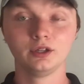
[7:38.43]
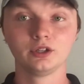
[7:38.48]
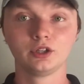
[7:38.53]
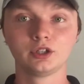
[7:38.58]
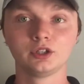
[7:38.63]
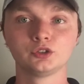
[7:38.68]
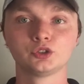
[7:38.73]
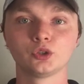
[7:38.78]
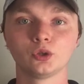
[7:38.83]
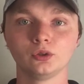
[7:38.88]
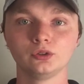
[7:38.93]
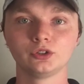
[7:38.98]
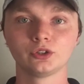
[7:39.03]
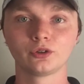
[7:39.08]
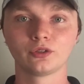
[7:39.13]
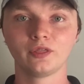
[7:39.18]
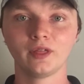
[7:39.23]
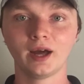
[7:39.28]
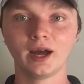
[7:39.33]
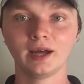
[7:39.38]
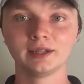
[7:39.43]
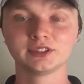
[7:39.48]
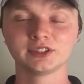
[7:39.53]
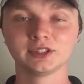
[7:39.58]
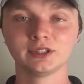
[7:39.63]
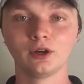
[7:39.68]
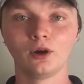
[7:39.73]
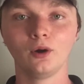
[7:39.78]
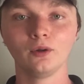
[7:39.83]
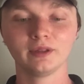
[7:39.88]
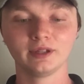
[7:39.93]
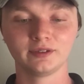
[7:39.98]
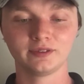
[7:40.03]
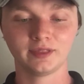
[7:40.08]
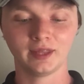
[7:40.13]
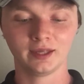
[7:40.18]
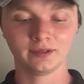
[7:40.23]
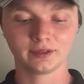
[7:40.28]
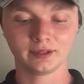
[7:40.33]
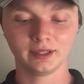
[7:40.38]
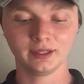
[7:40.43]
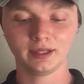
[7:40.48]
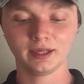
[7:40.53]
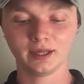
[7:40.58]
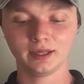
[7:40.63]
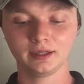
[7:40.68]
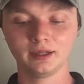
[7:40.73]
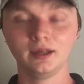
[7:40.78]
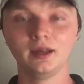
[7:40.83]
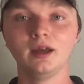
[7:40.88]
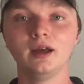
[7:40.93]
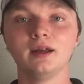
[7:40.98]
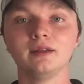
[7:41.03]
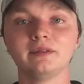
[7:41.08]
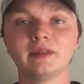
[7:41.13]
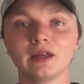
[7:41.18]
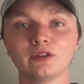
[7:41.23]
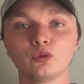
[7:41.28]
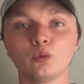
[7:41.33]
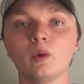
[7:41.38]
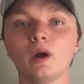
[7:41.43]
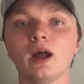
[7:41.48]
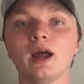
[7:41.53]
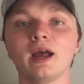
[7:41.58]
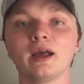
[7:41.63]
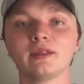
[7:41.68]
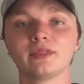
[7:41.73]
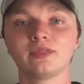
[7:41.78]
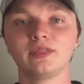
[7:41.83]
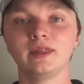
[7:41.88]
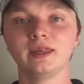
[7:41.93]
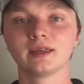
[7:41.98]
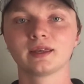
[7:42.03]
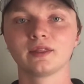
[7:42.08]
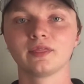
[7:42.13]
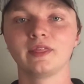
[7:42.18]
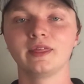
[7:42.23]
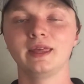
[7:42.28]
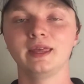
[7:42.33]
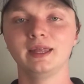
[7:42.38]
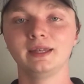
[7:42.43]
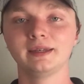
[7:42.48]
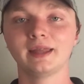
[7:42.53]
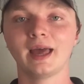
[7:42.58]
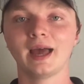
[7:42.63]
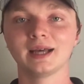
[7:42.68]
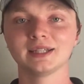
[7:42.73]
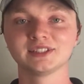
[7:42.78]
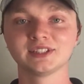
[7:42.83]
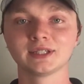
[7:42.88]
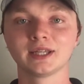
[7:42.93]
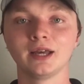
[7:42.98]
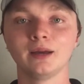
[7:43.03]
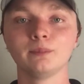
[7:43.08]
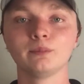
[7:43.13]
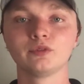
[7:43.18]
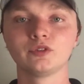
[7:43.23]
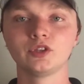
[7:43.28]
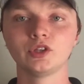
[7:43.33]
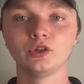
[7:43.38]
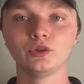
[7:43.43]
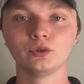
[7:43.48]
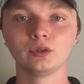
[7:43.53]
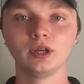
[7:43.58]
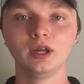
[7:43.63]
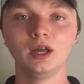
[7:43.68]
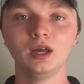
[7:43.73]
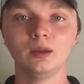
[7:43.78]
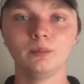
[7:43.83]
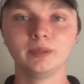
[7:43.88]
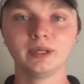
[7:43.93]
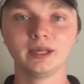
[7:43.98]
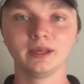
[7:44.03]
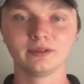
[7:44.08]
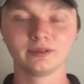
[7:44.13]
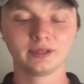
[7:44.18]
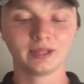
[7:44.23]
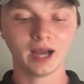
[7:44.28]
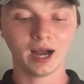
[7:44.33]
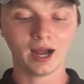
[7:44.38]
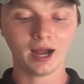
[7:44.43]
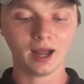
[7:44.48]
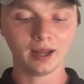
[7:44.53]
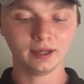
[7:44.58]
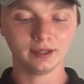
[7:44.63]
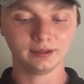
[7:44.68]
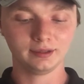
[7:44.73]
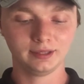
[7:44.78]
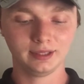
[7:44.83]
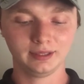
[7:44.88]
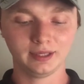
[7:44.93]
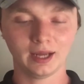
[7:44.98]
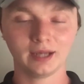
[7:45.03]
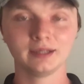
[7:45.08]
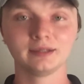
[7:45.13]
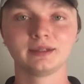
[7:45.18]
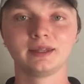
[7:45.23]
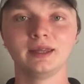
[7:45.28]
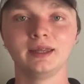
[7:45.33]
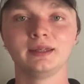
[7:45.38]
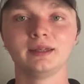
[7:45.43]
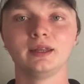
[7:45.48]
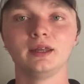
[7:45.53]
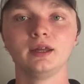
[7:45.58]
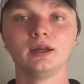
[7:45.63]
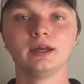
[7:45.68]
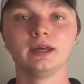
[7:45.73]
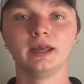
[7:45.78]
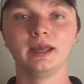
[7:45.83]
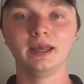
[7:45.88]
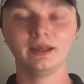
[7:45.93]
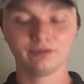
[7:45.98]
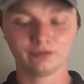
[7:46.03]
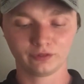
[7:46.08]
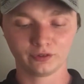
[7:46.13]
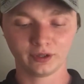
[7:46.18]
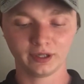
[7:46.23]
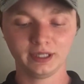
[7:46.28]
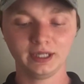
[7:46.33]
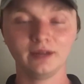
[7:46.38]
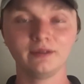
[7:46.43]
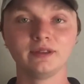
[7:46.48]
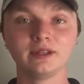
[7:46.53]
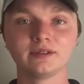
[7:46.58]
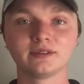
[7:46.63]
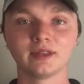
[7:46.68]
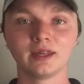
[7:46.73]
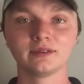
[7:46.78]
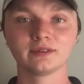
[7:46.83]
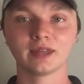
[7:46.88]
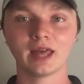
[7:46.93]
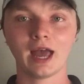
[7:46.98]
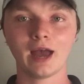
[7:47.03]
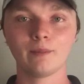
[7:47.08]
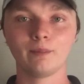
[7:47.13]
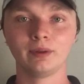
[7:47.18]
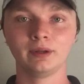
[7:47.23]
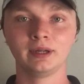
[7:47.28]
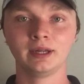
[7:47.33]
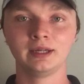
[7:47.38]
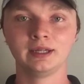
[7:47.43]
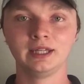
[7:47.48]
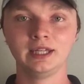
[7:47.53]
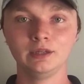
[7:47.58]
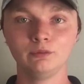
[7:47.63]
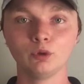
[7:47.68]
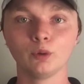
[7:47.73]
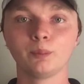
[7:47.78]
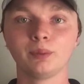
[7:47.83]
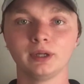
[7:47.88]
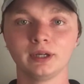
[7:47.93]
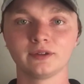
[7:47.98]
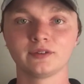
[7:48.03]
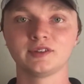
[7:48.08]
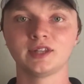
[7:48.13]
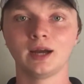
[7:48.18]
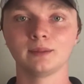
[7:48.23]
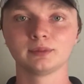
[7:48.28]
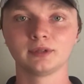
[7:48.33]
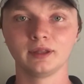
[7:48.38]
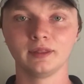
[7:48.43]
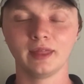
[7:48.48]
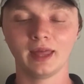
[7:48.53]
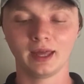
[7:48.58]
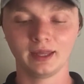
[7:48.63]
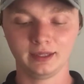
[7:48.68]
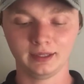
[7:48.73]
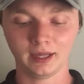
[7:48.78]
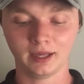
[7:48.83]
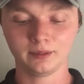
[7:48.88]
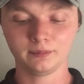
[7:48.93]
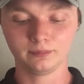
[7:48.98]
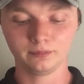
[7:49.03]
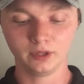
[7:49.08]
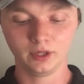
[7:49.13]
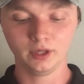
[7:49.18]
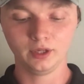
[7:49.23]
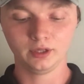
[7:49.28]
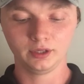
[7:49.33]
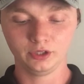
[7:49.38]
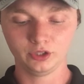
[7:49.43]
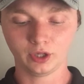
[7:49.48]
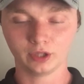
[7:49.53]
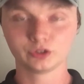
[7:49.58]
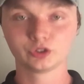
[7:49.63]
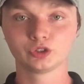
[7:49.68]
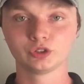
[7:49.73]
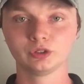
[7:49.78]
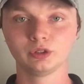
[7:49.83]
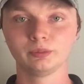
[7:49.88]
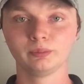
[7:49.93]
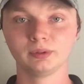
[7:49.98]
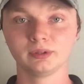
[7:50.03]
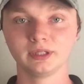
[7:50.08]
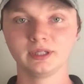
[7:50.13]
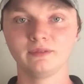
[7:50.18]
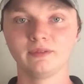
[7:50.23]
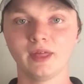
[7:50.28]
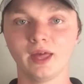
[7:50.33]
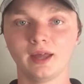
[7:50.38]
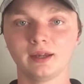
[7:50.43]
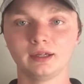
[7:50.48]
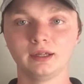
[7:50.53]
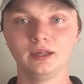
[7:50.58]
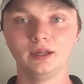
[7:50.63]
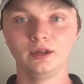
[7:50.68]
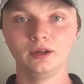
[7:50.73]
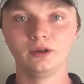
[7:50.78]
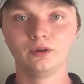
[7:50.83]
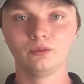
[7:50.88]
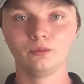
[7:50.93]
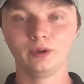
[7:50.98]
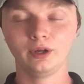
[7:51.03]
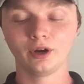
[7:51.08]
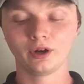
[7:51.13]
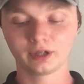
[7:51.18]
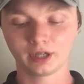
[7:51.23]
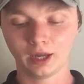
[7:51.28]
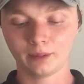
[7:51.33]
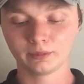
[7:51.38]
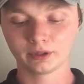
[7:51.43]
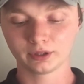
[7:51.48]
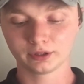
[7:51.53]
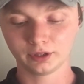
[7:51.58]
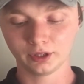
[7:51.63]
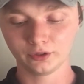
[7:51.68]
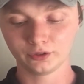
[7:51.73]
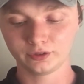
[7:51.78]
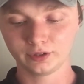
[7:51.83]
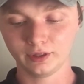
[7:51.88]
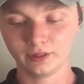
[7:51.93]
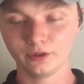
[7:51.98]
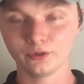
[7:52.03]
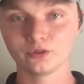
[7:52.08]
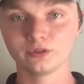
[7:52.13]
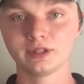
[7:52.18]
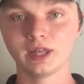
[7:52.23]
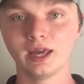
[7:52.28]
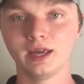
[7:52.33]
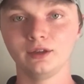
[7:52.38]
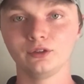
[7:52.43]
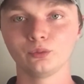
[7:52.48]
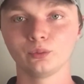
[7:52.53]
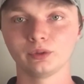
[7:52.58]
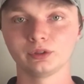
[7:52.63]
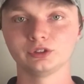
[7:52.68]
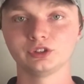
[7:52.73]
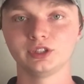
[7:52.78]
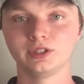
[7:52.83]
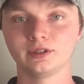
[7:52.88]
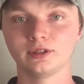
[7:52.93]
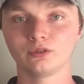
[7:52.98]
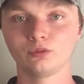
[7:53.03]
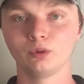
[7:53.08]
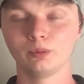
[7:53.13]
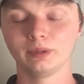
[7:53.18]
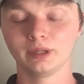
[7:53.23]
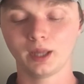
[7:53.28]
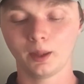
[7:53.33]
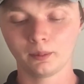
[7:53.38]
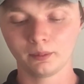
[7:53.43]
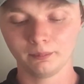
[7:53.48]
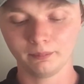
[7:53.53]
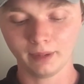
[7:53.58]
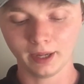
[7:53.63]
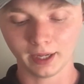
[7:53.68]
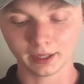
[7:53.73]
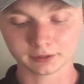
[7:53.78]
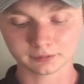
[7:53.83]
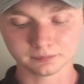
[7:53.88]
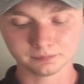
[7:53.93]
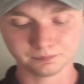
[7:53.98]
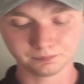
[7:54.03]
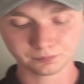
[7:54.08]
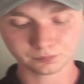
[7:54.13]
controlling your thoughts and all these things. And again, that's why I think the end has to come soon, because God did not intend for any of these things to happen, and he will put a stop to that. And I, you know, I truly believe that we are coming close to those days when Jesus will be coming back.